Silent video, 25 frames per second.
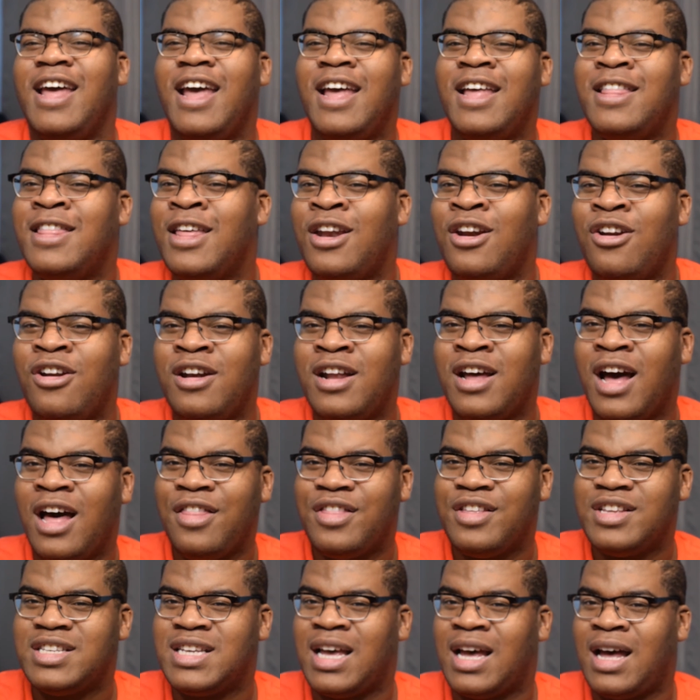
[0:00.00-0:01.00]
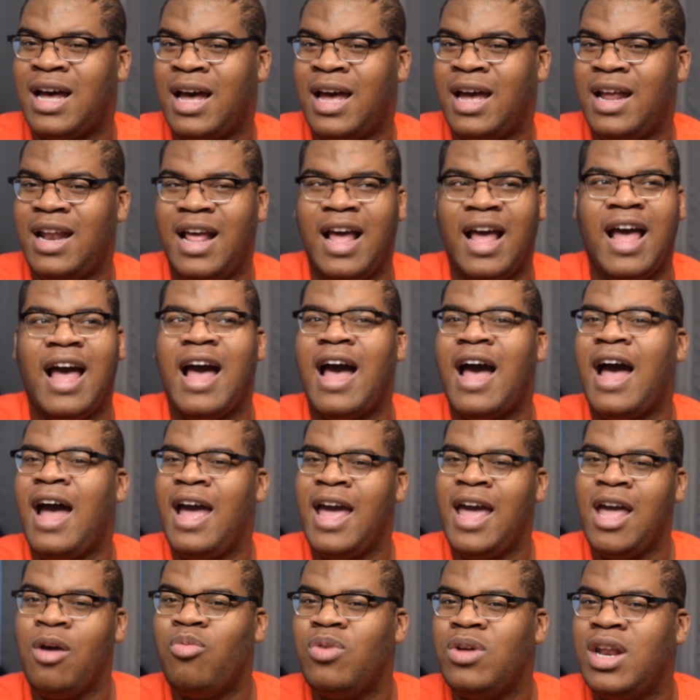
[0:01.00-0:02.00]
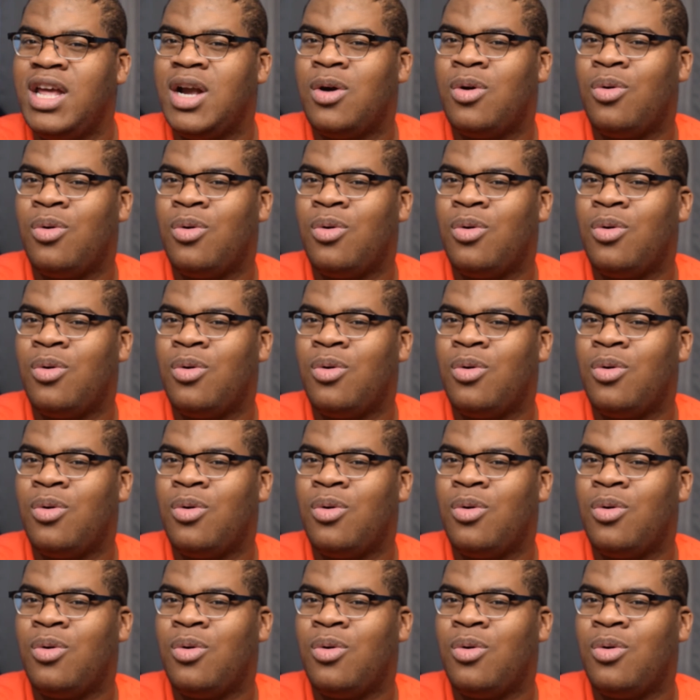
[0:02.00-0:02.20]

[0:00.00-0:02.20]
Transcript: And then on the other side, I hate when they